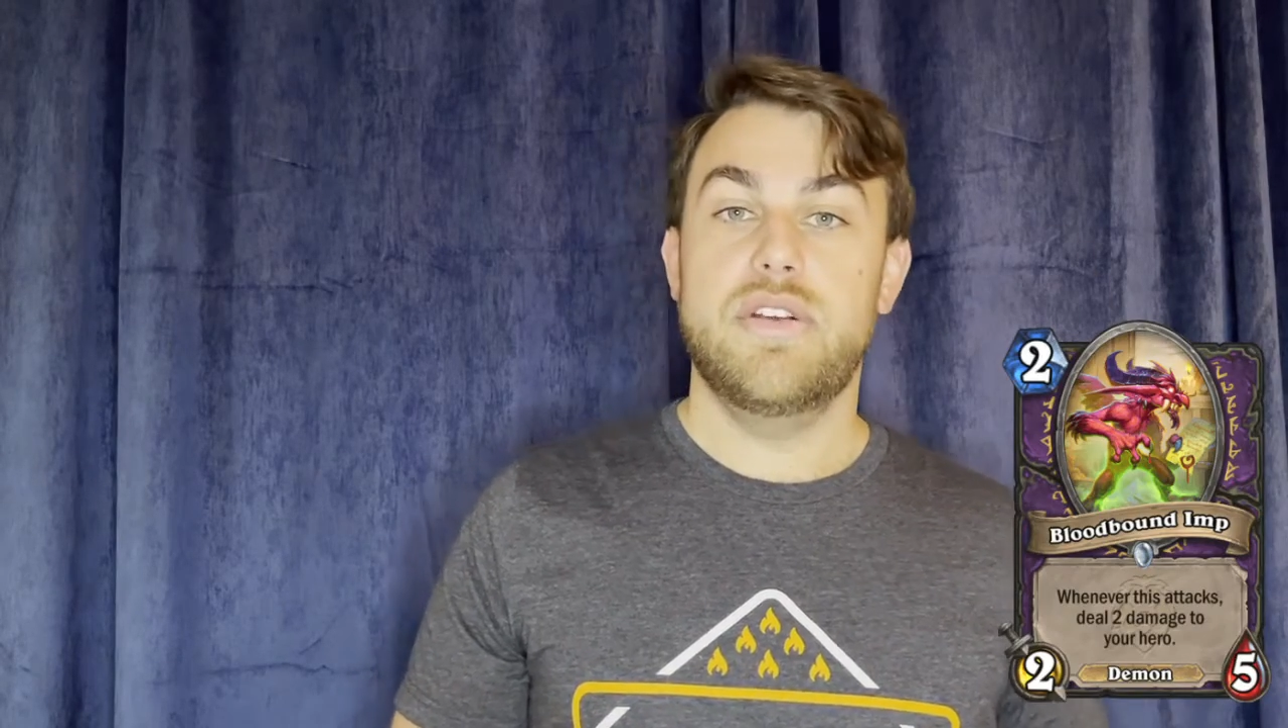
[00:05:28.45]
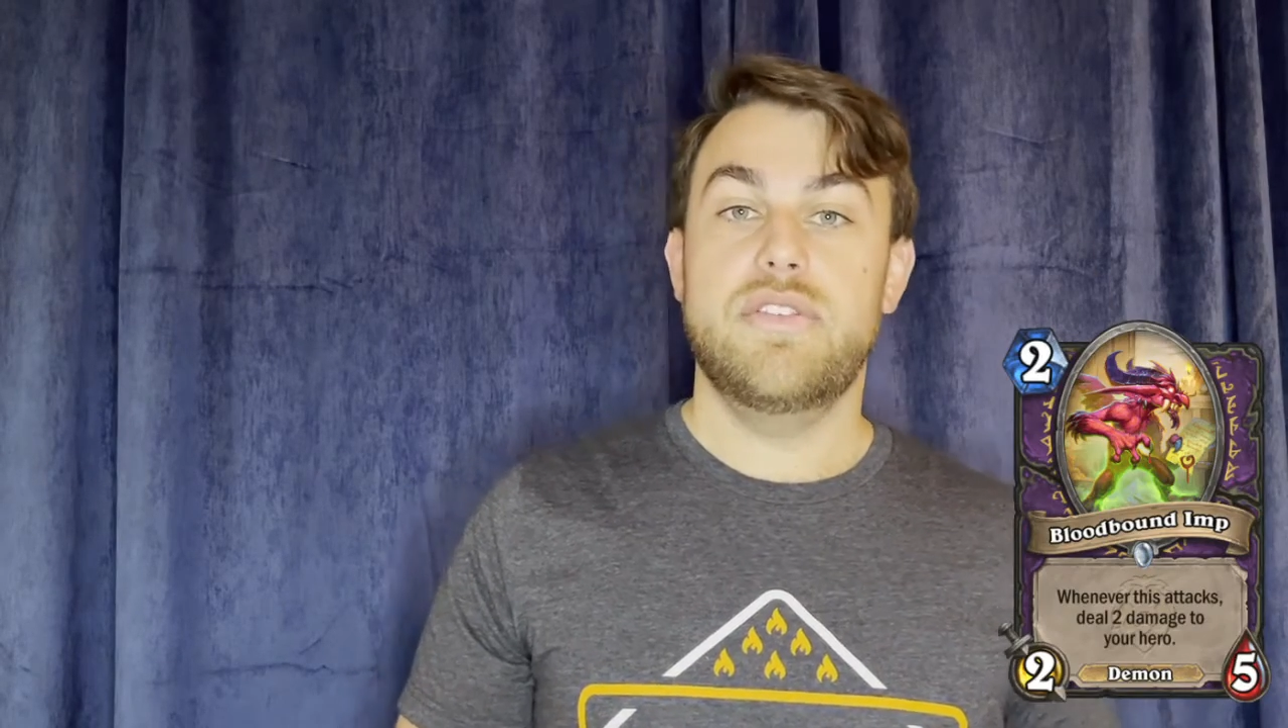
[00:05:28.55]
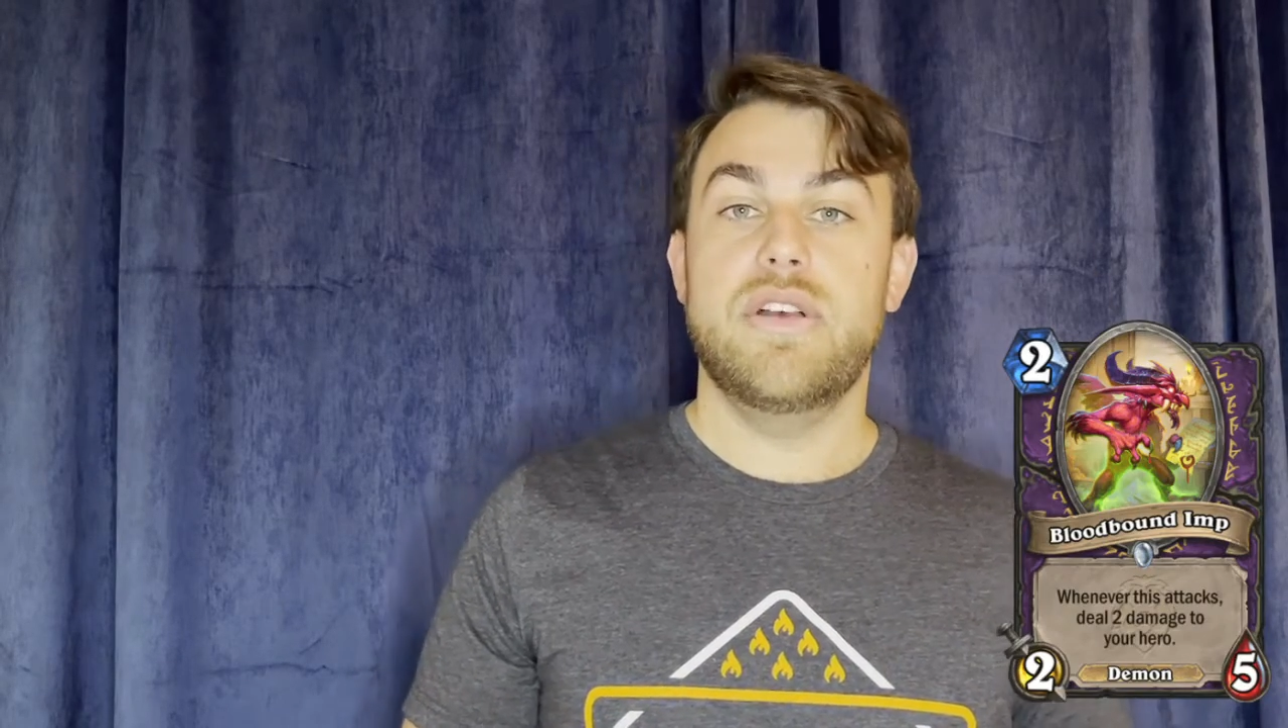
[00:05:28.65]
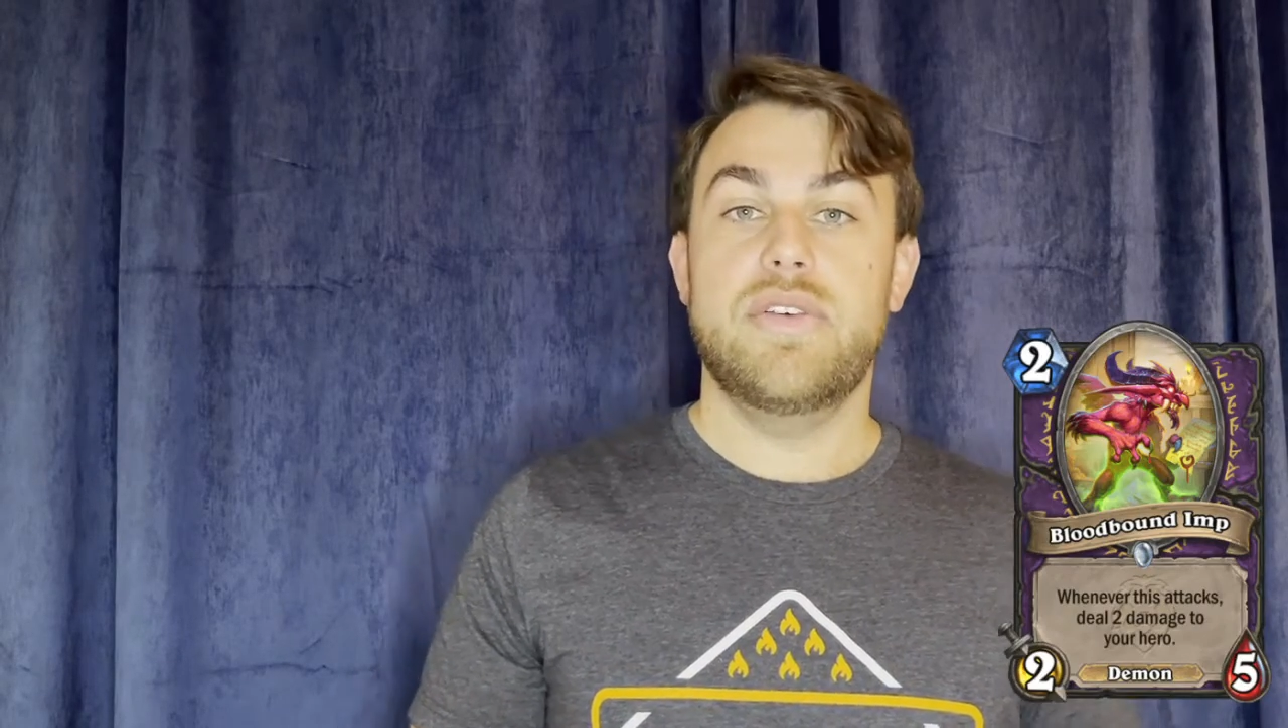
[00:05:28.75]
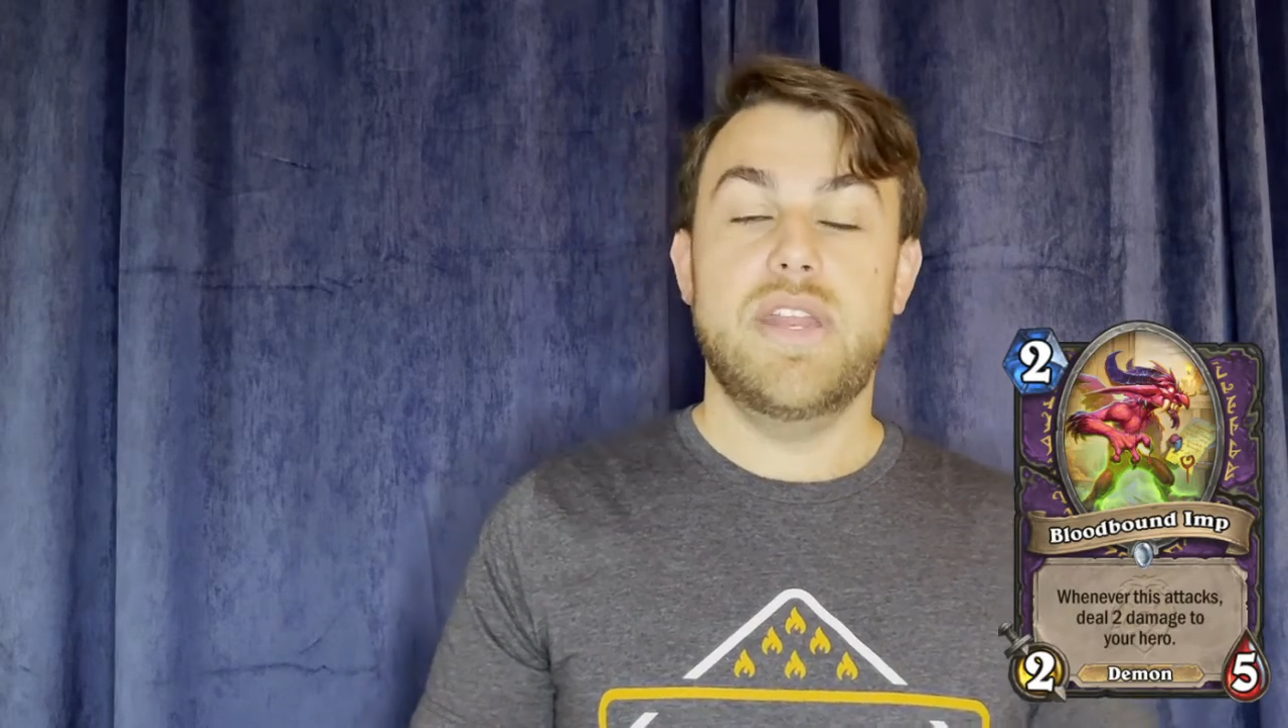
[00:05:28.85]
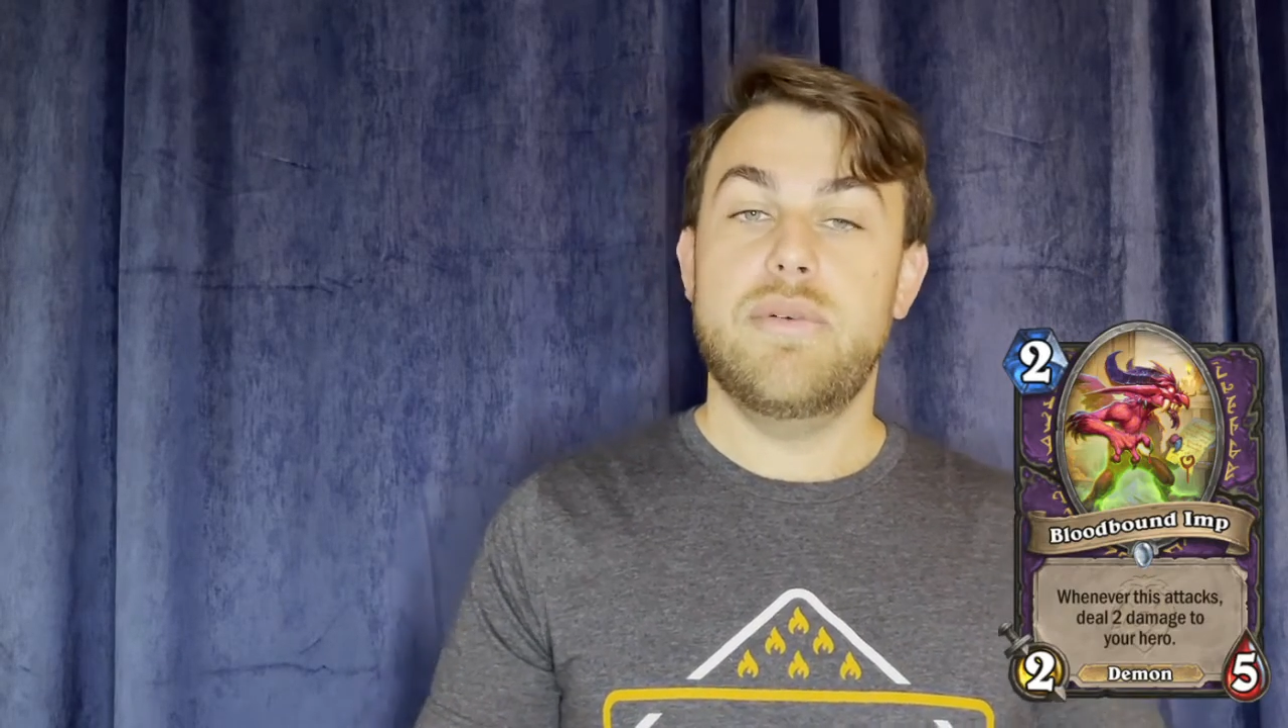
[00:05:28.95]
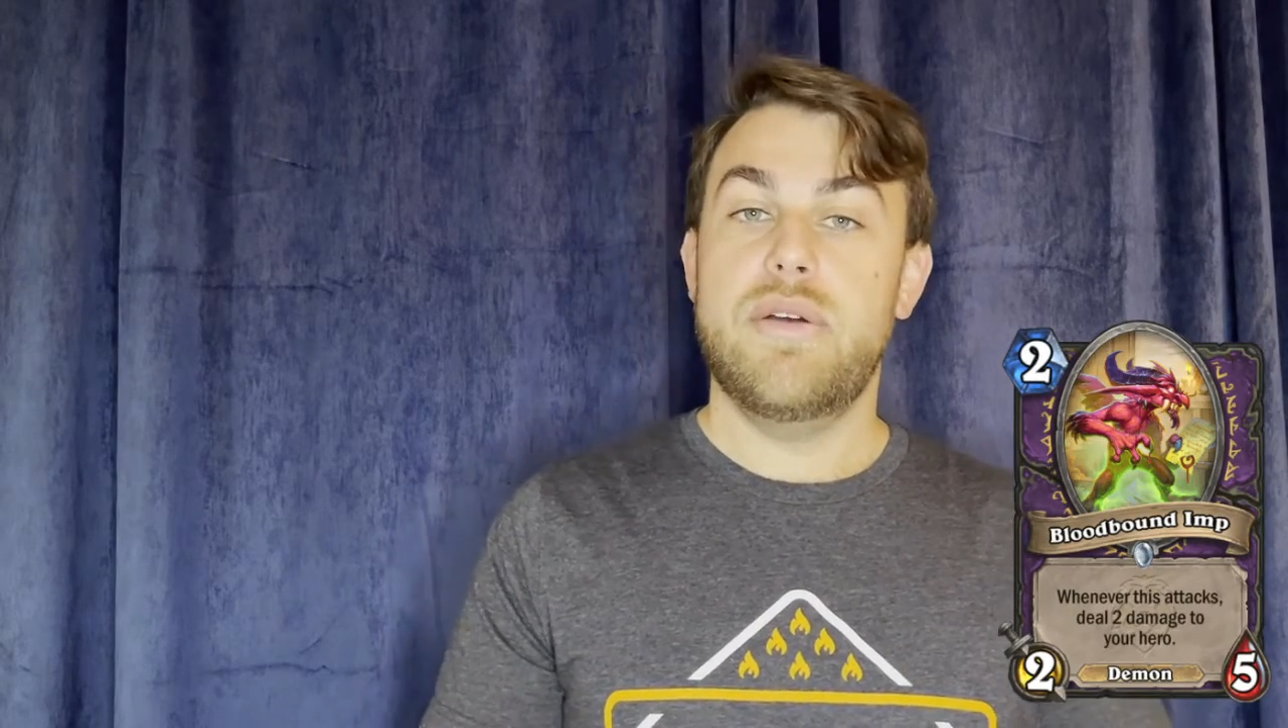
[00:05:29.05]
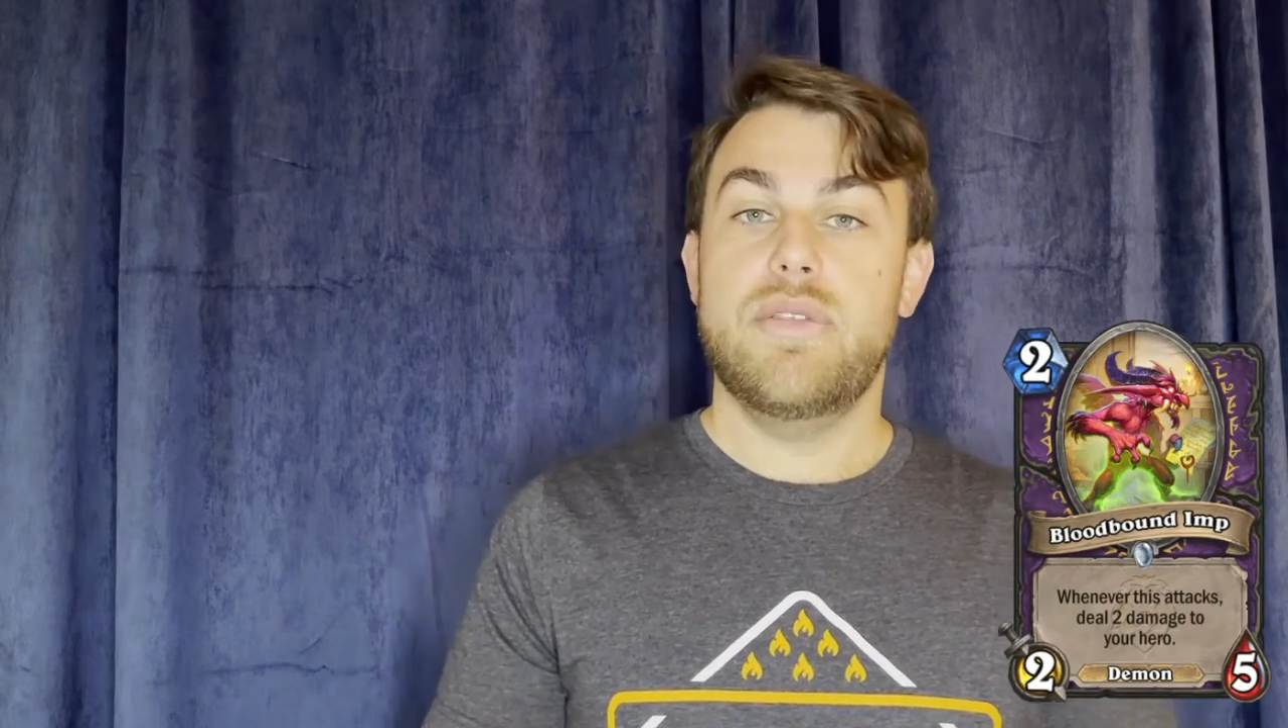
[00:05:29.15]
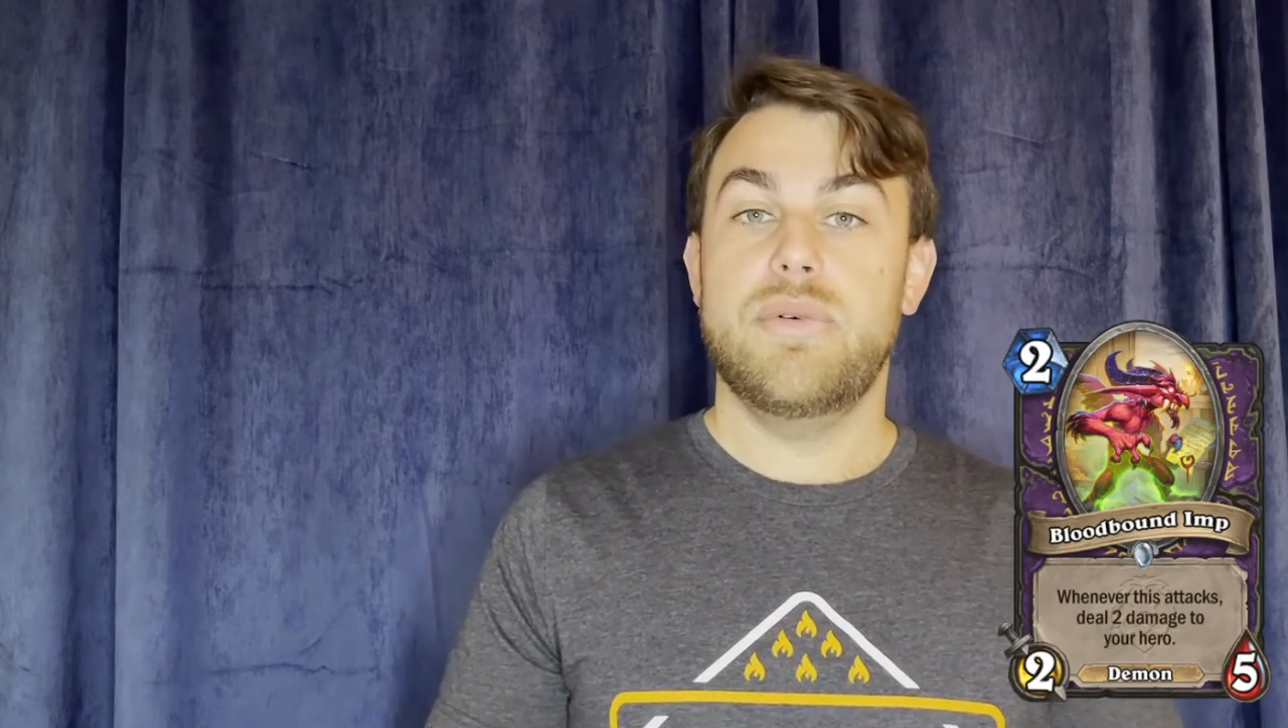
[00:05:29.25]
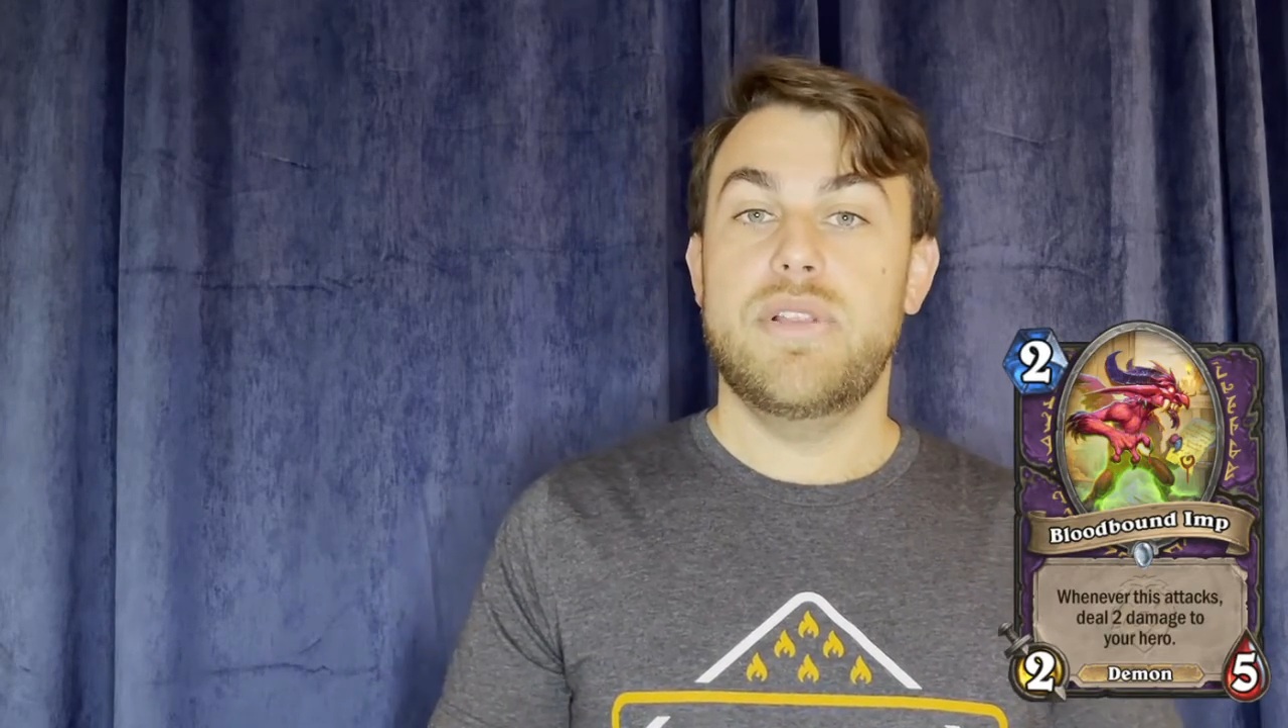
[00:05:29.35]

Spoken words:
yourself anyway with